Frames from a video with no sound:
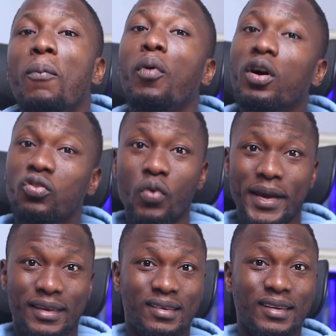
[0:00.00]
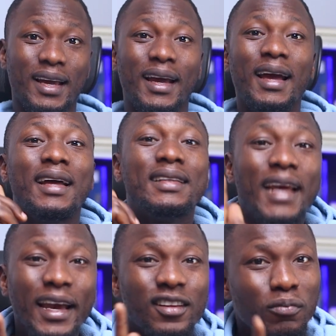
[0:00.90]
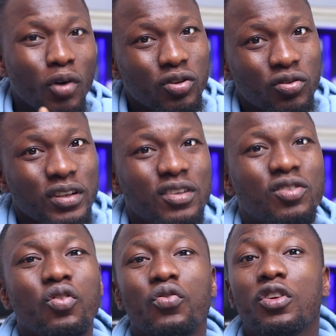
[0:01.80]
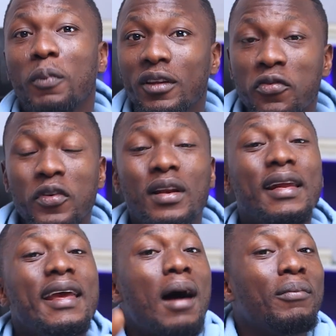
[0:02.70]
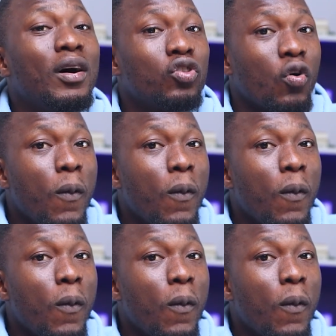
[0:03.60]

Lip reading: But wait, there is more to this story, specifically about